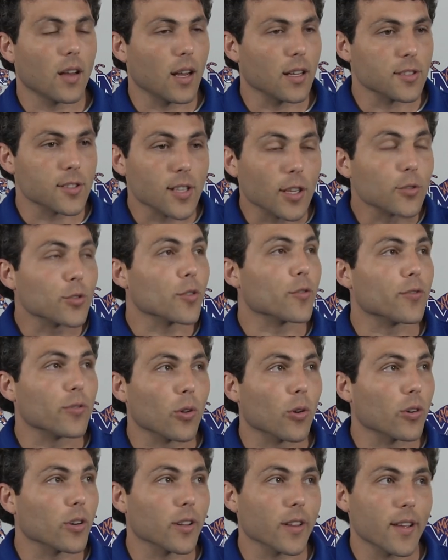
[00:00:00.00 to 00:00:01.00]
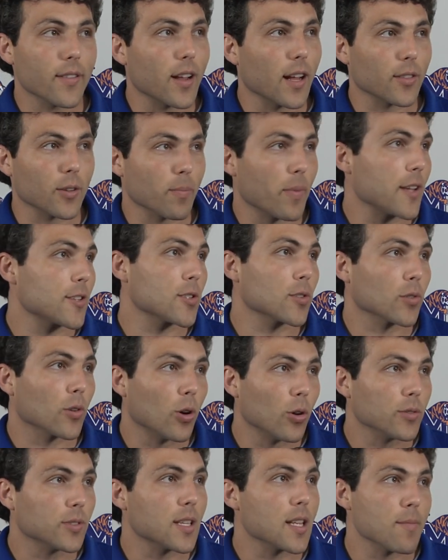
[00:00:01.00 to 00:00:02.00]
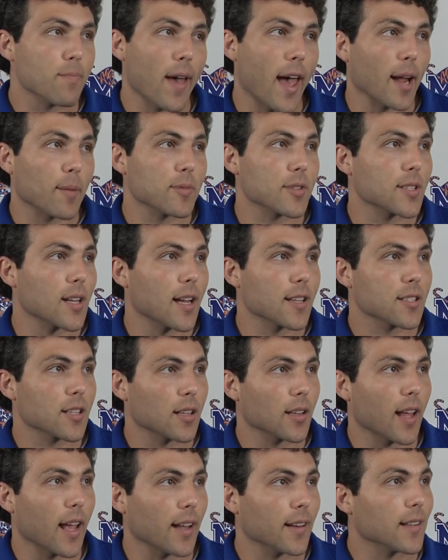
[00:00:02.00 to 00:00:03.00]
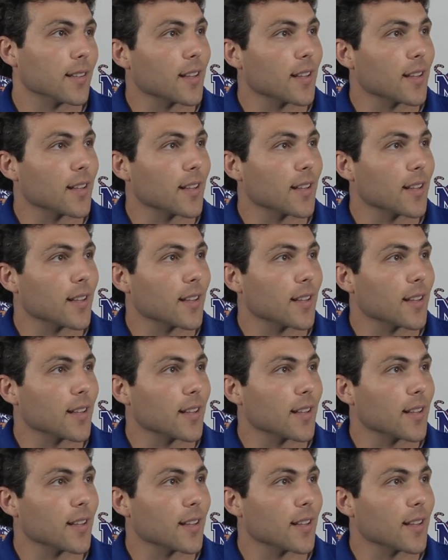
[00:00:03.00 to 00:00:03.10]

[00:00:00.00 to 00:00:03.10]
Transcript: Central Florida, they've got their whole team back besides Clanton.